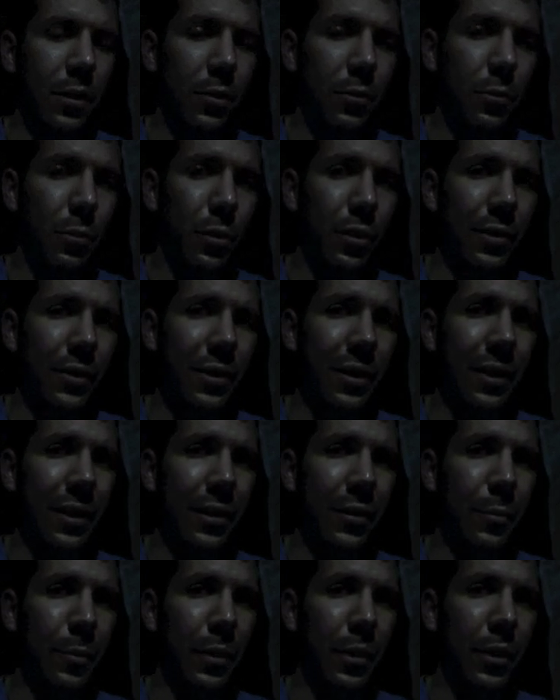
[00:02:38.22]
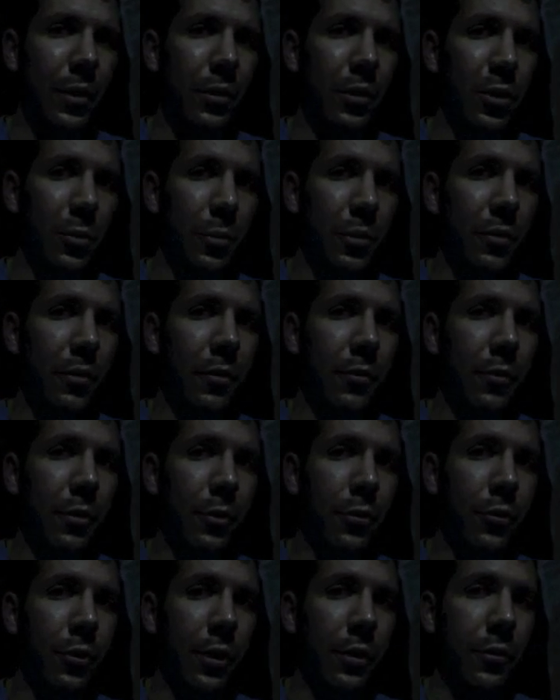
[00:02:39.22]
One thing that's been a little bit of a
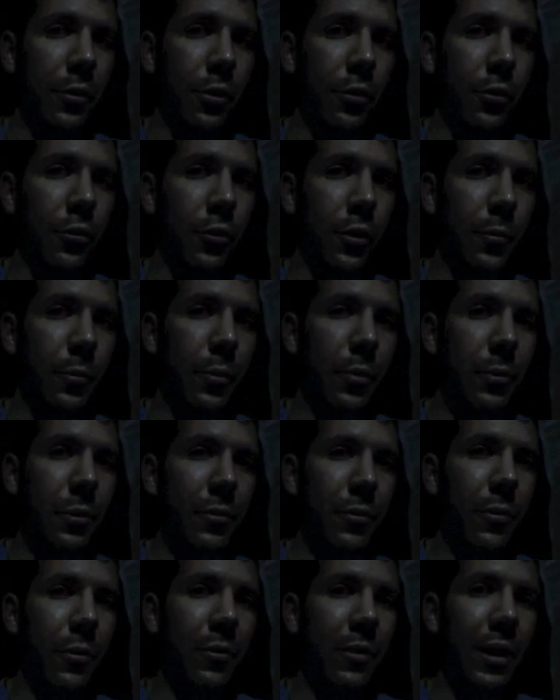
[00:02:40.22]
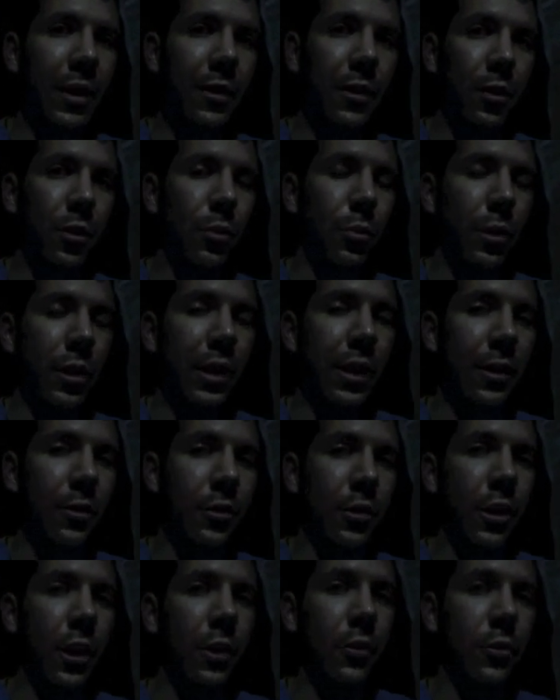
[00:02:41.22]
frustration on this trip, we've gotten a great
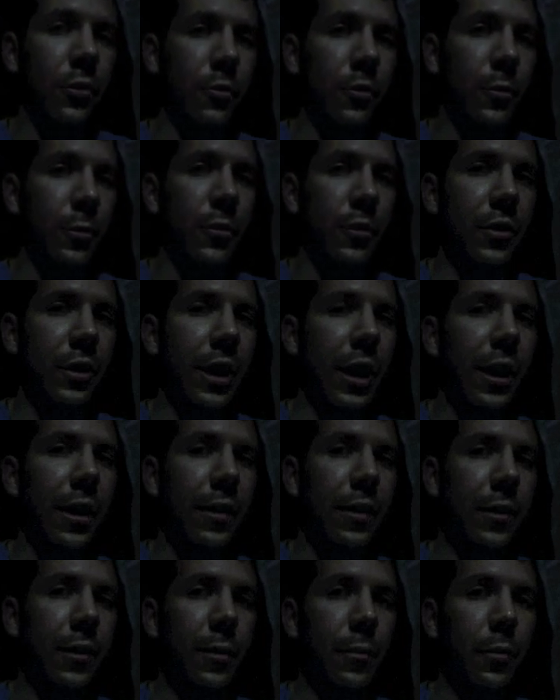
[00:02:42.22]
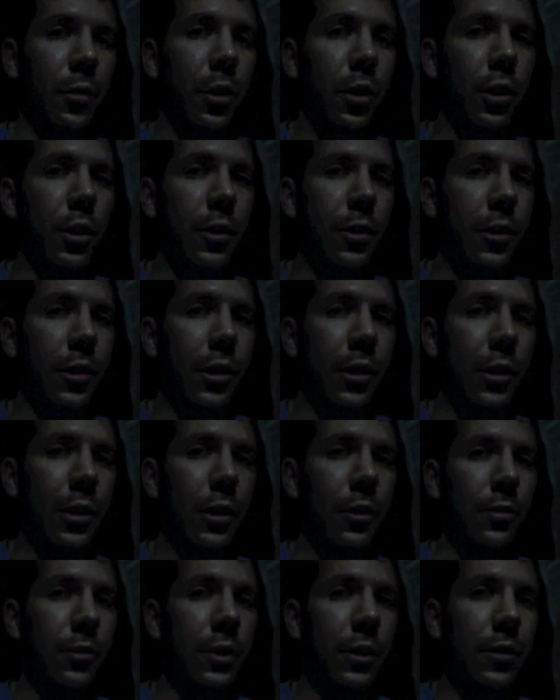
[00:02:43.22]
education from Scott Lawn,
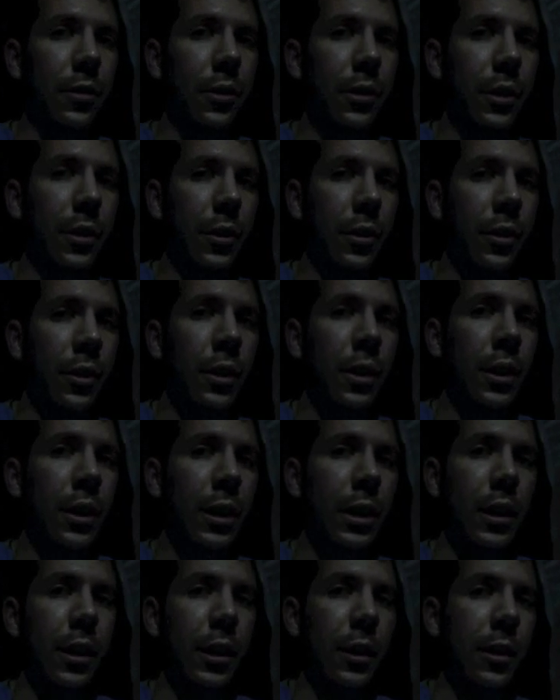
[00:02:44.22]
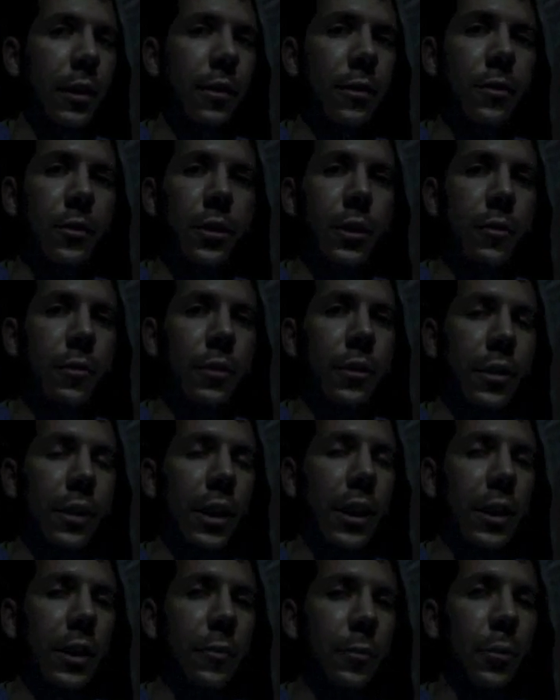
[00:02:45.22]
our leader here. He's lived in
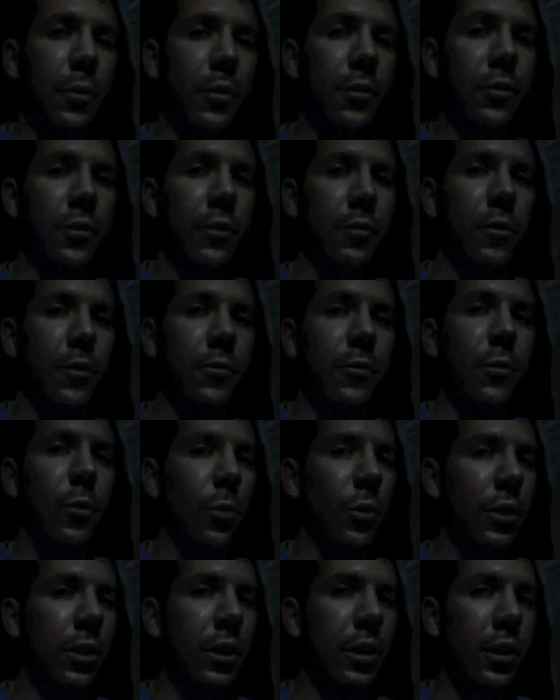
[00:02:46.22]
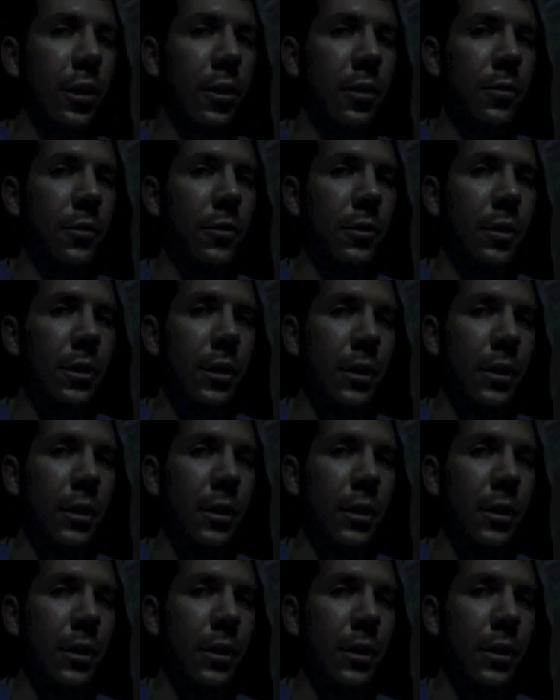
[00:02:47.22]
Haiti personally for 4 years.